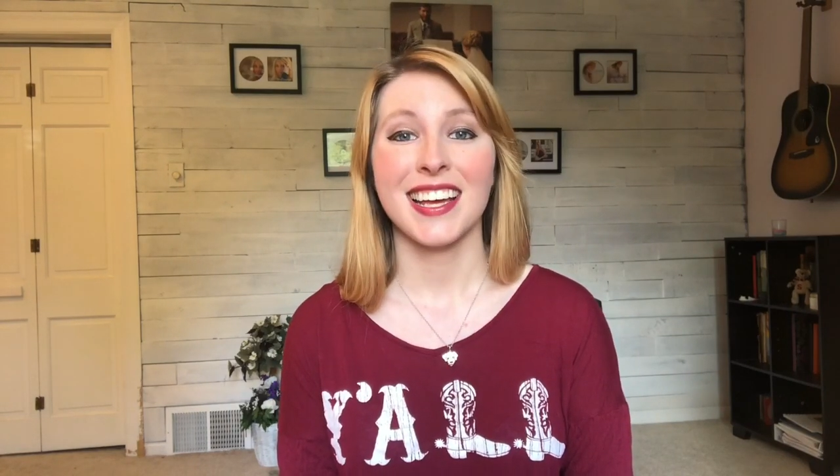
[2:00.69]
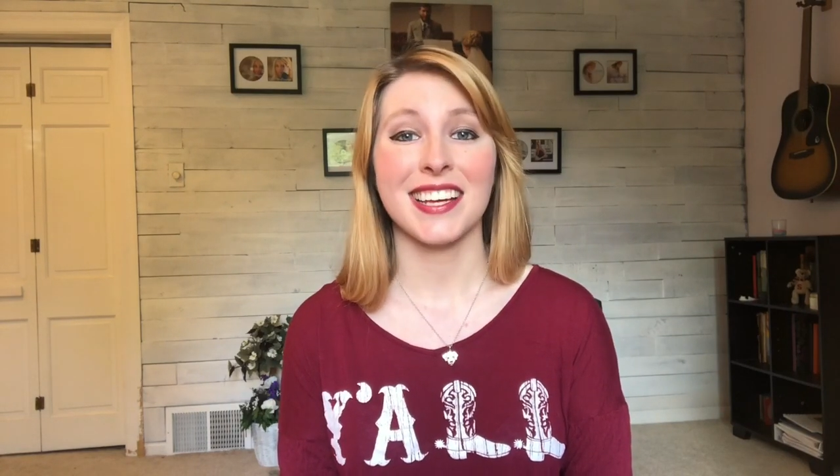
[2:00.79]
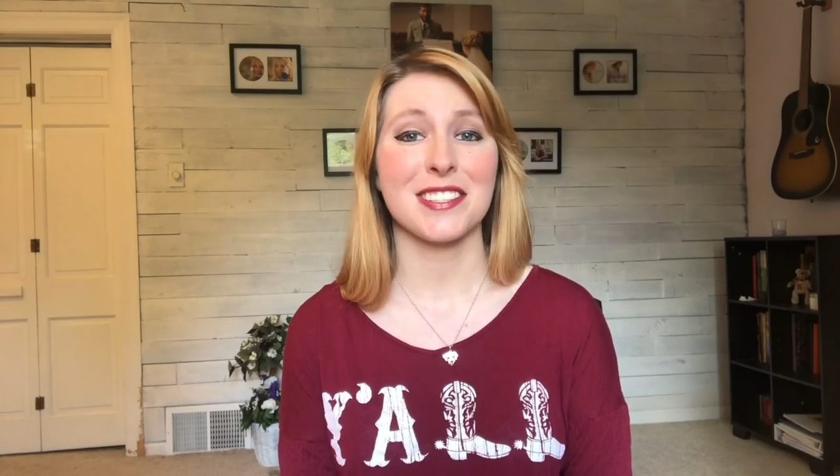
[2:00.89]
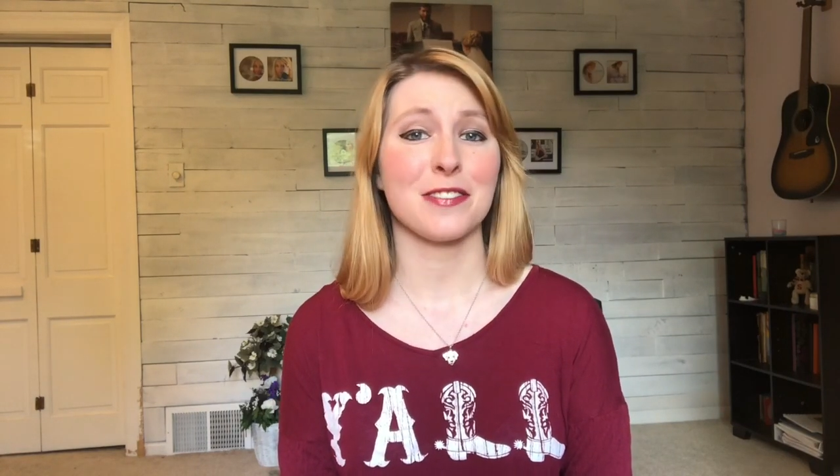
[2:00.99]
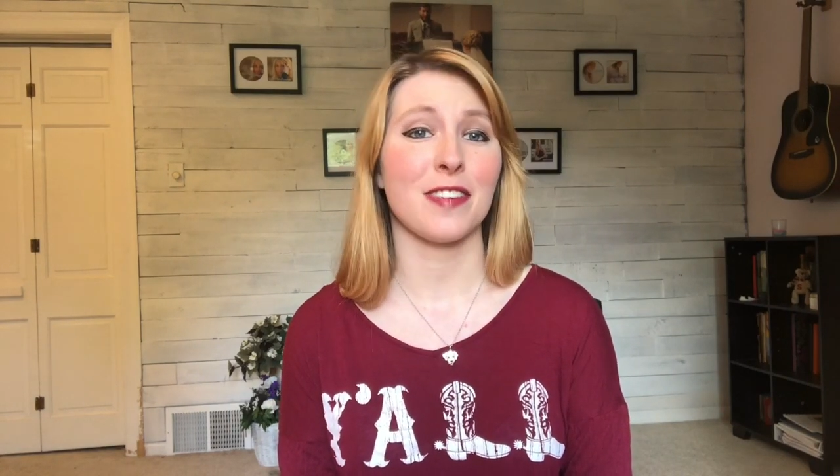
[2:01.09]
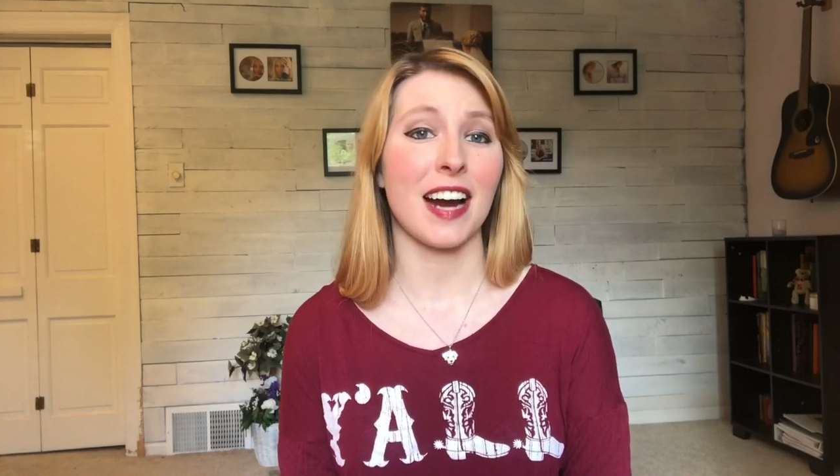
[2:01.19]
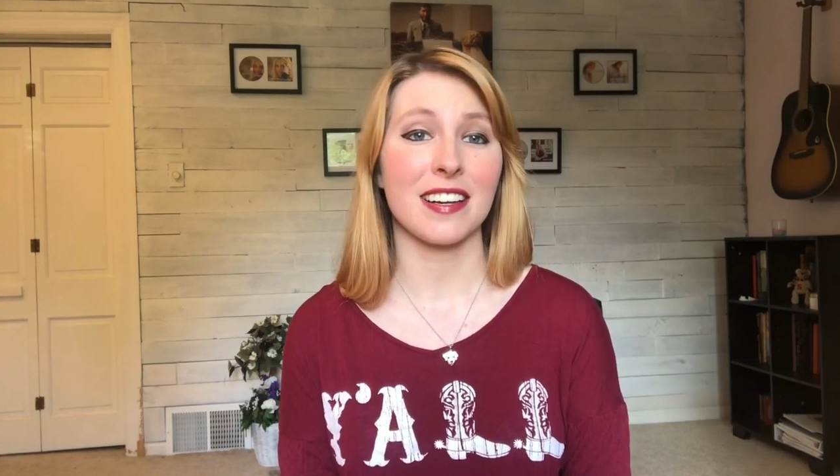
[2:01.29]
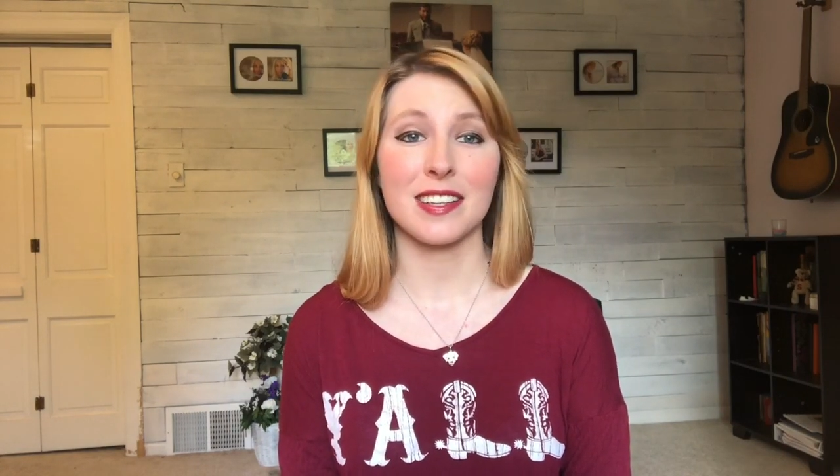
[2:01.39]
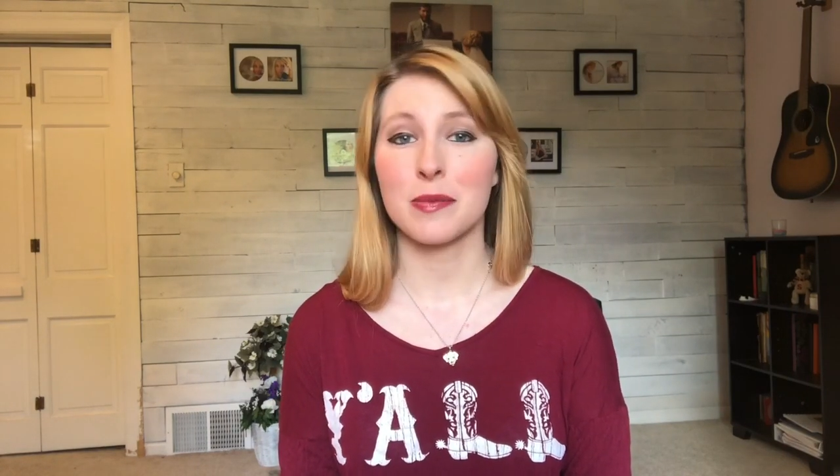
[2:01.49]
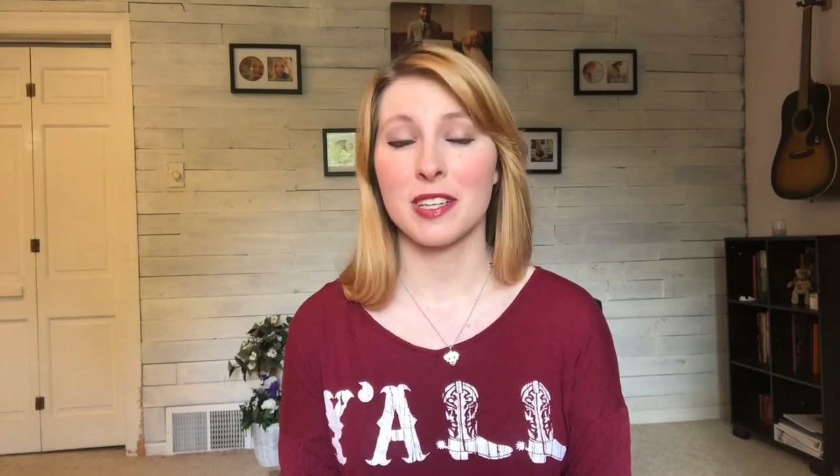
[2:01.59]
is
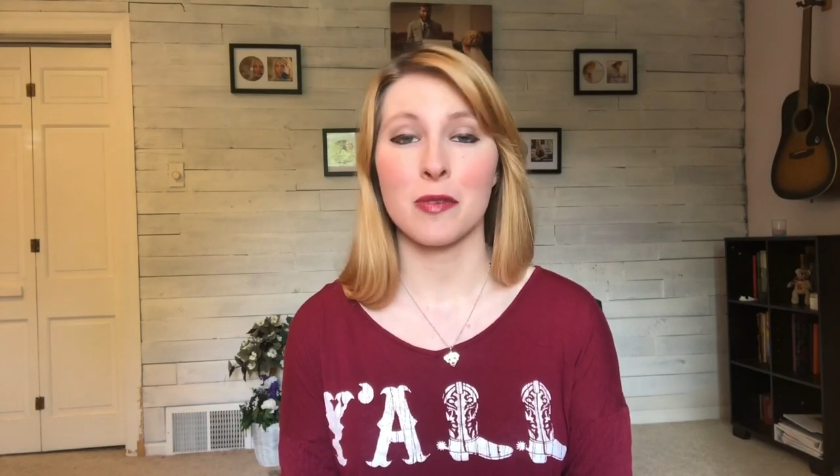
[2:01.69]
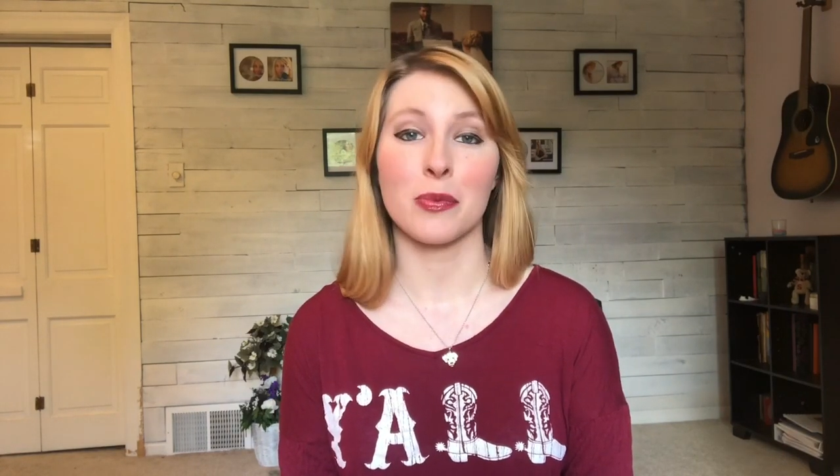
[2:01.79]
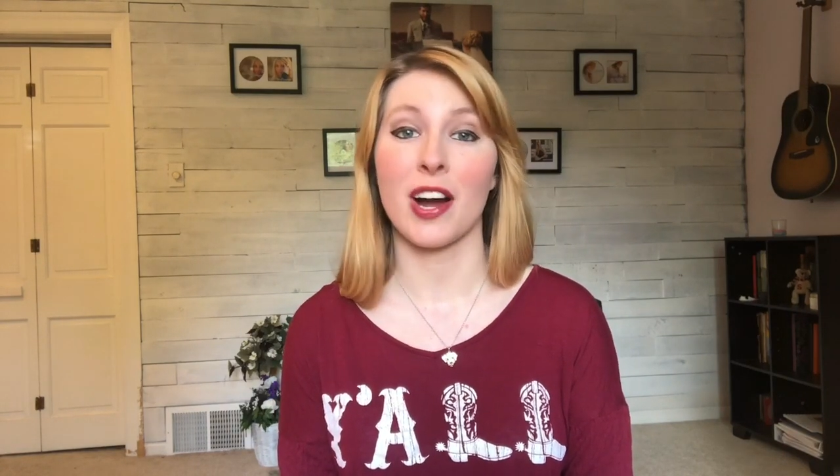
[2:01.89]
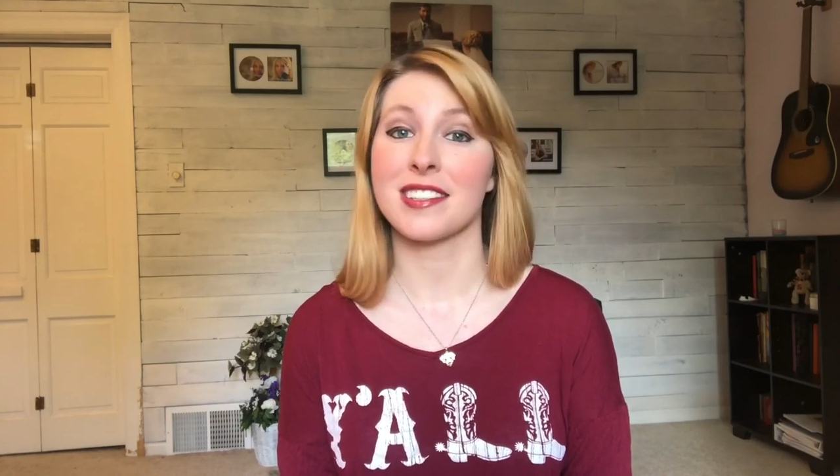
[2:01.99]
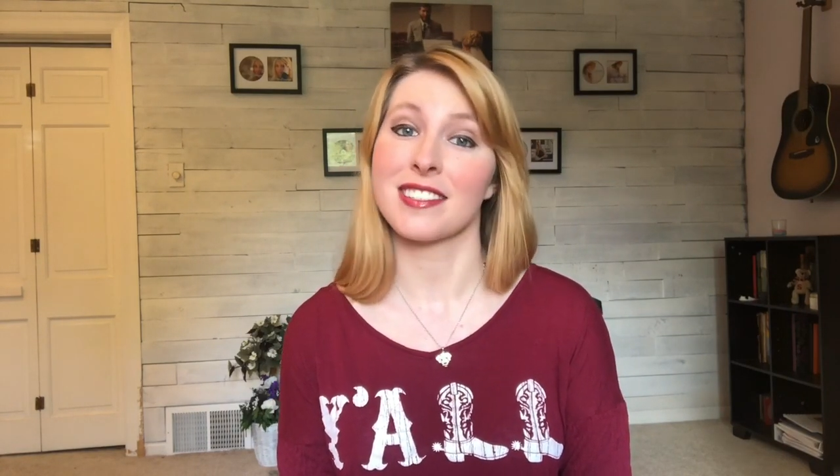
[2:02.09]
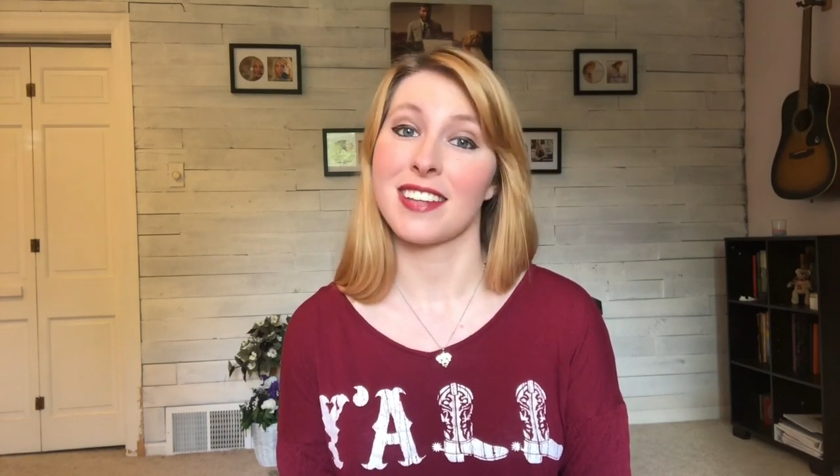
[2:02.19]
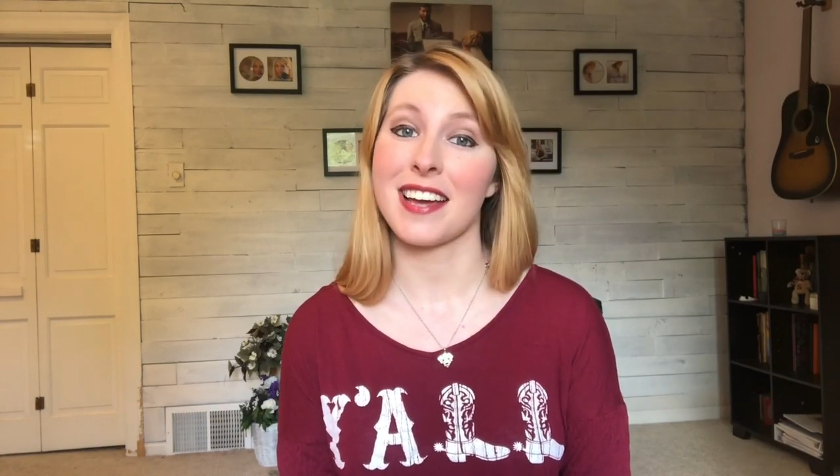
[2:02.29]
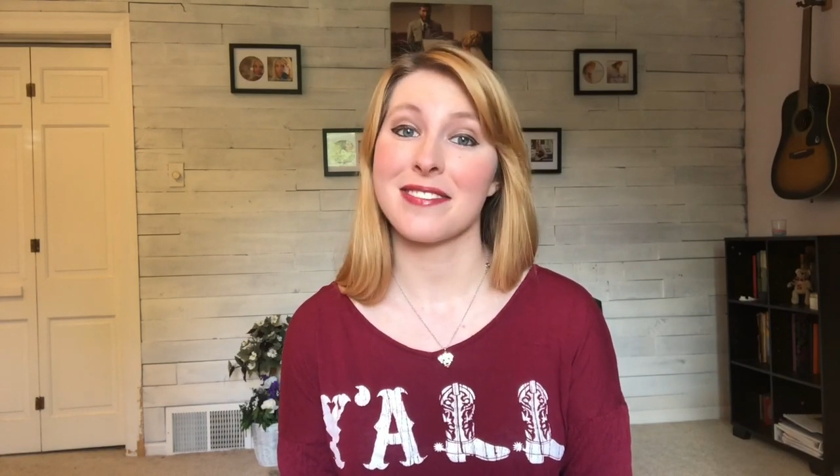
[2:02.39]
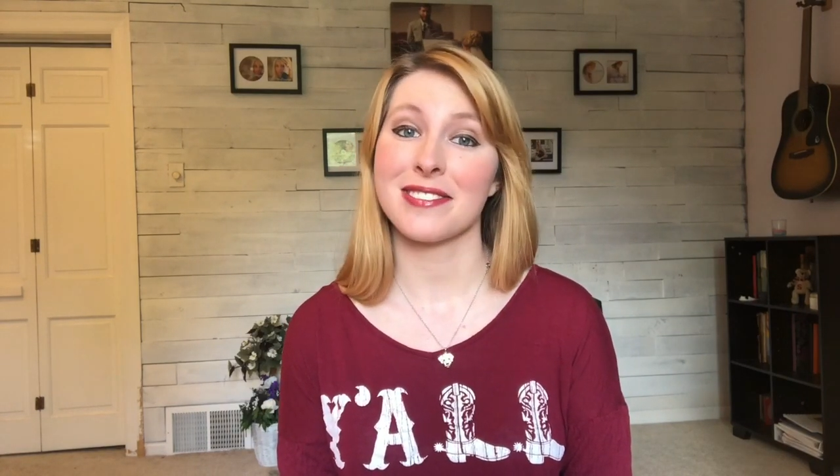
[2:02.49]
finally being brought to life.